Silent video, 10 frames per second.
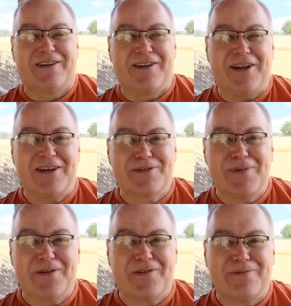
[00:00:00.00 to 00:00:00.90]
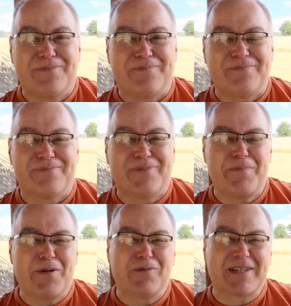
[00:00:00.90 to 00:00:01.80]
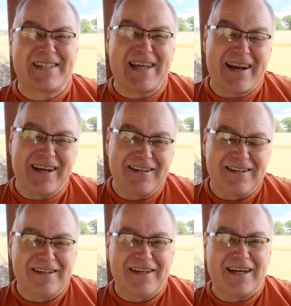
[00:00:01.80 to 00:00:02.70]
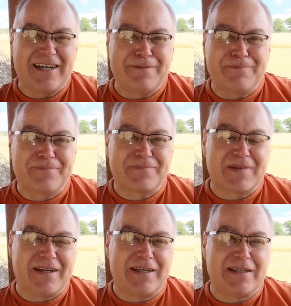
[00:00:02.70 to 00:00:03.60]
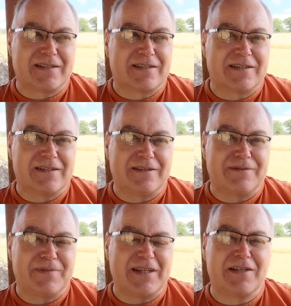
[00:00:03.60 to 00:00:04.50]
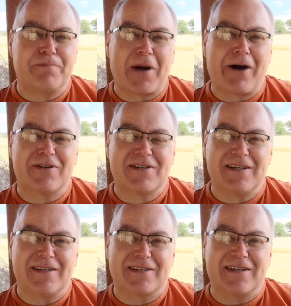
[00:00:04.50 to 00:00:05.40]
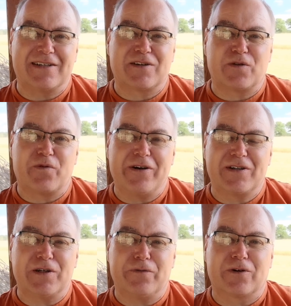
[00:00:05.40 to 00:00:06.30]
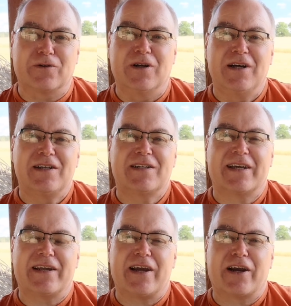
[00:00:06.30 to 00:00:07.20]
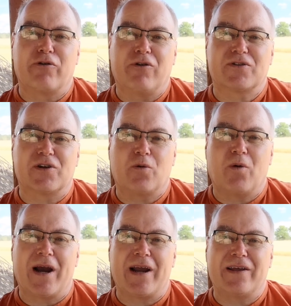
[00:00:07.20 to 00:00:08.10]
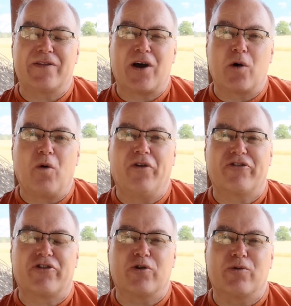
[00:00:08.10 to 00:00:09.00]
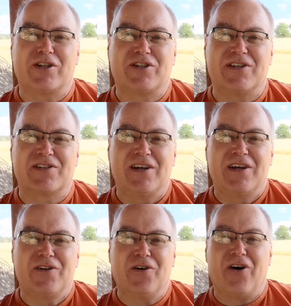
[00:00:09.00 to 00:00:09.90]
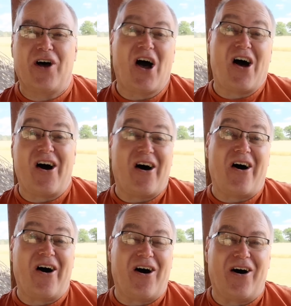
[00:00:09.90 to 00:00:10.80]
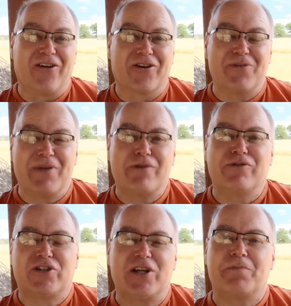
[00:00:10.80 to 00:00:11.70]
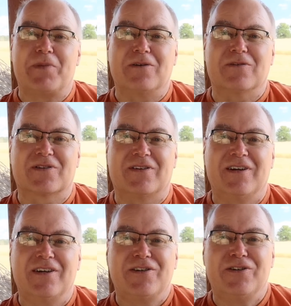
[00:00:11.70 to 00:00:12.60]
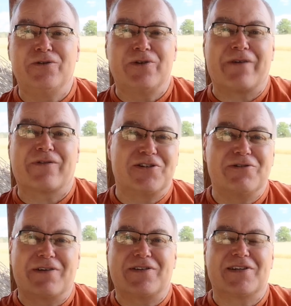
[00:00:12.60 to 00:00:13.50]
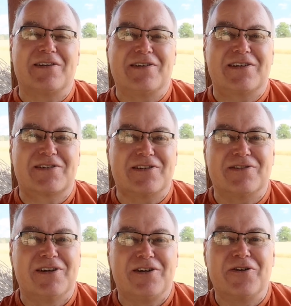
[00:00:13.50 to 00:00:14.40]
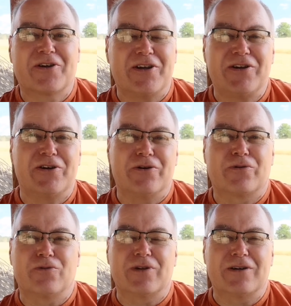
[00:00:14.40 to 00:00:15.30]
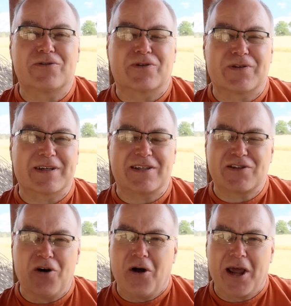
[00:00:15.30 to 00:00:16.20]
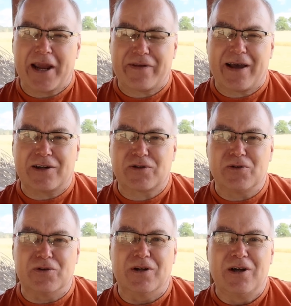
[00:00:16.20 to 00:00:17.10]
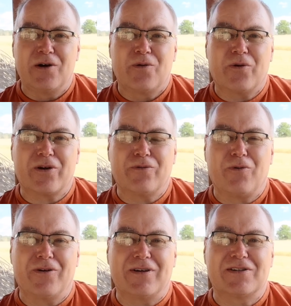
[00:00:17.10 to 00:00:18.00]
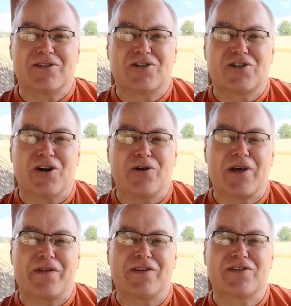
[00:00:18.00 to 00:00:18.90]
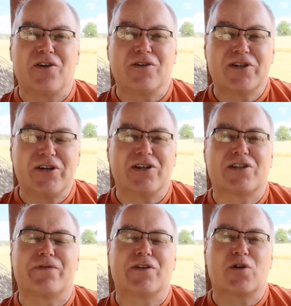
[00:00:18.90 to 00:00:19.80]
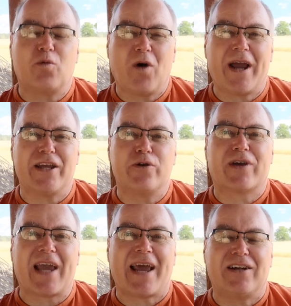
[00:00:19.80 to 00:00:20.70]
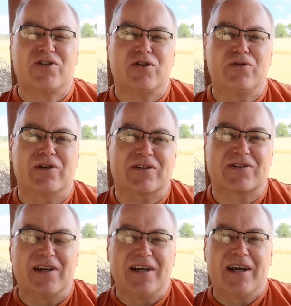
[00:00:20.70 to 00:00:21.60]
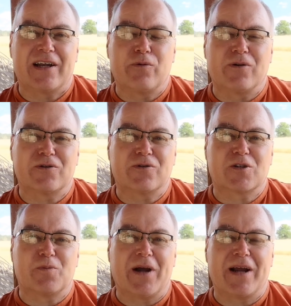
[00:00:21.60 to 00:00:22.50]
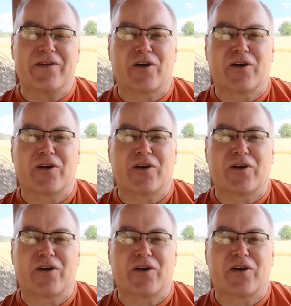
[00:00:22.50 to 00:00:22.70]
last month my bill was a tenner. It's it's embarrassing, isn't it? It's very difficult to get it across in a way that I want to, which is not ha ha ha, look at me with cheap bills and you haven't done this and look at you and all those sort of things. It's not like that at all. What I want is to show that there's an alternative, there's a way you can do this, and I want to explain